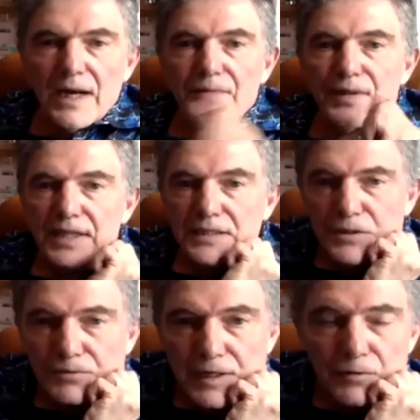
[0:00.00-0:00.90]
that's a
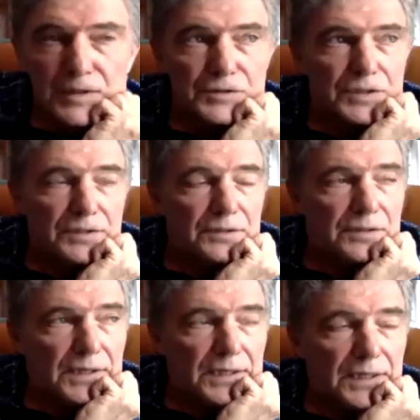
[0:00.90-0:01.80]
great question,
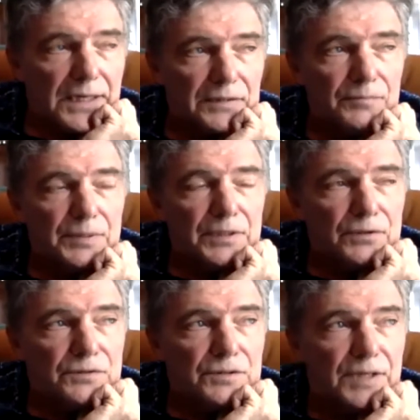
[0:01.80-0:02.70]
Alan,
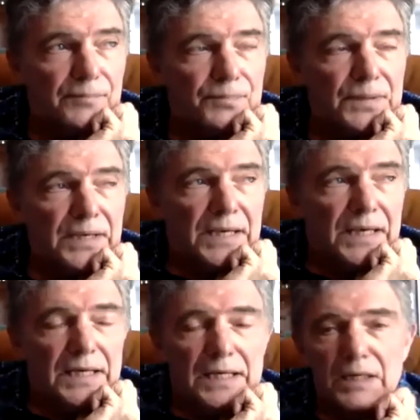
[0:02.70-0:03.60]
because
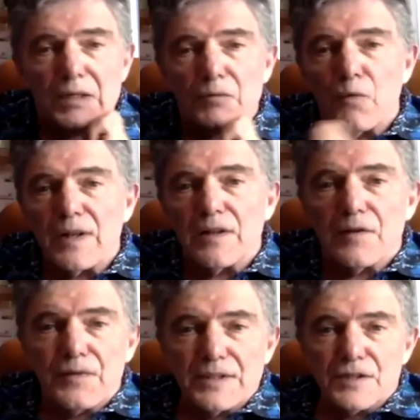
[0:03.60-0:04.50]
one of the
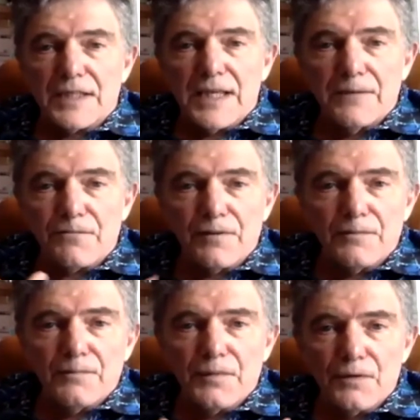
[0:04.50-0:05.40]
things that came
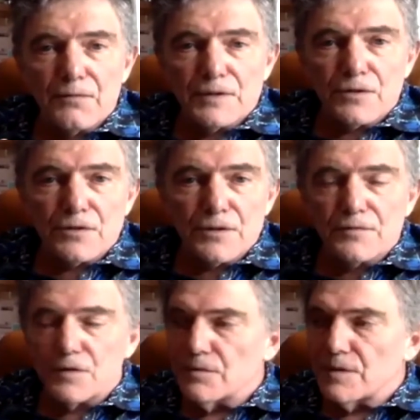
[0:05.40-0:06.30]
from the research
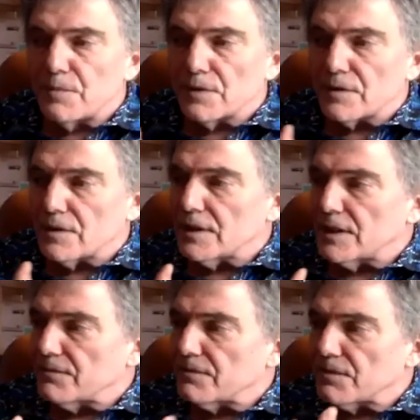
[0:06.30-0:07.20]
of doing the book
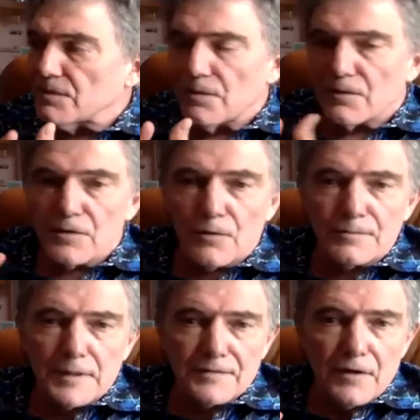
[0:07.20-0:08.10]
for Learned
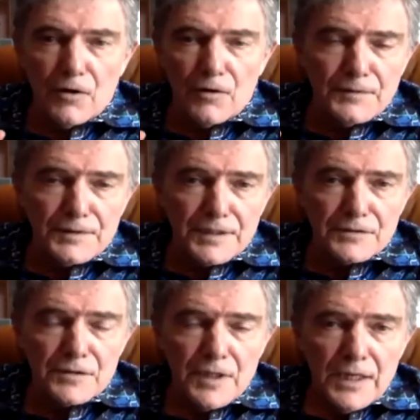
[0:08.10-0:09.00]

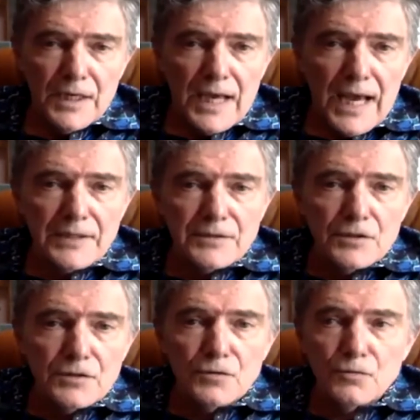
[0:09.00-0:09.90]
Hopefulness had to
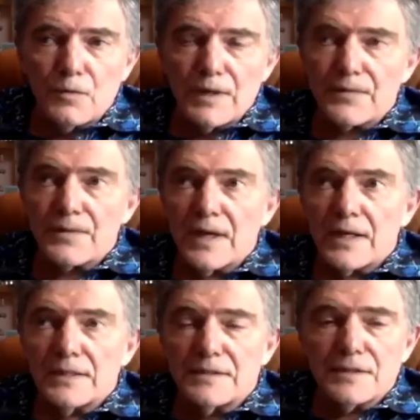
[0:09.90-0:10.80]
do with
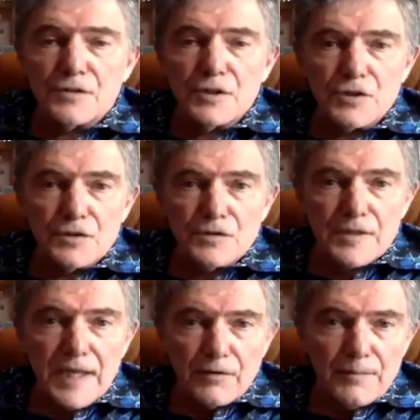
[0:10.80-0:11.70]
decisions
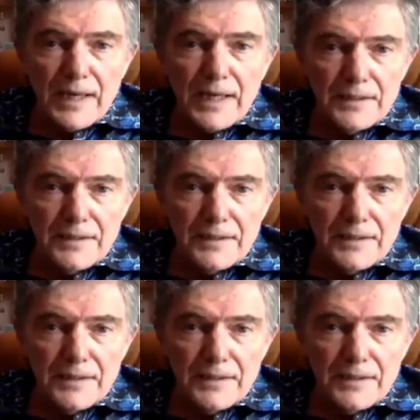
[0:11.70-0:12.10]
that are made.